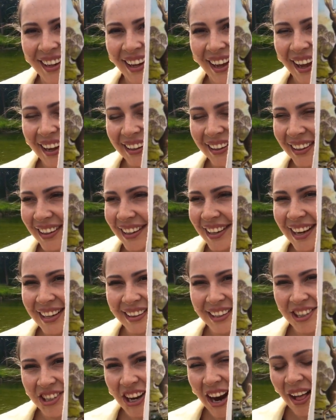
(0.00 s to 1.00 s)
and
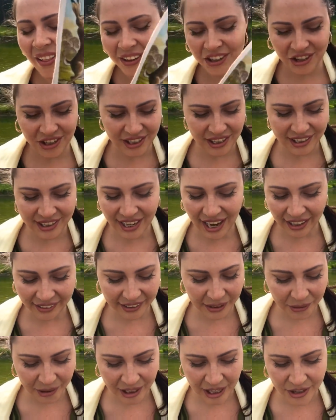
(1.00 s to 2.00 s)
the challenge is
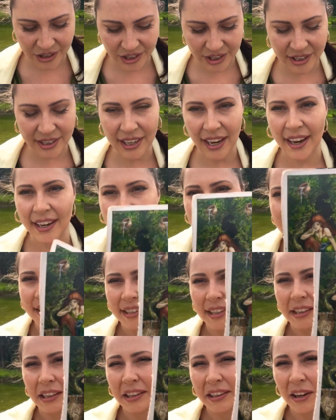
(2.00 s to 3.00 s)
exactly what I just said. It's
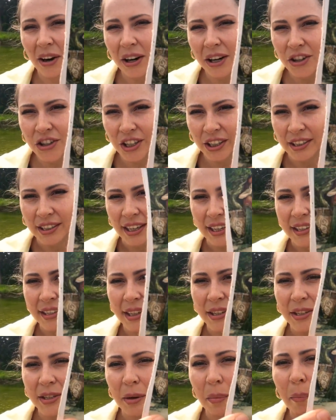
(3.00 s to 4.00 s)
the lethargicness,
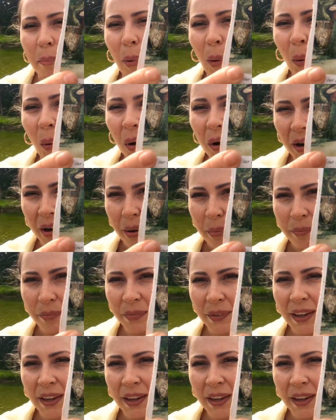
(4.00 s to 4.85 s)
it's the boredom.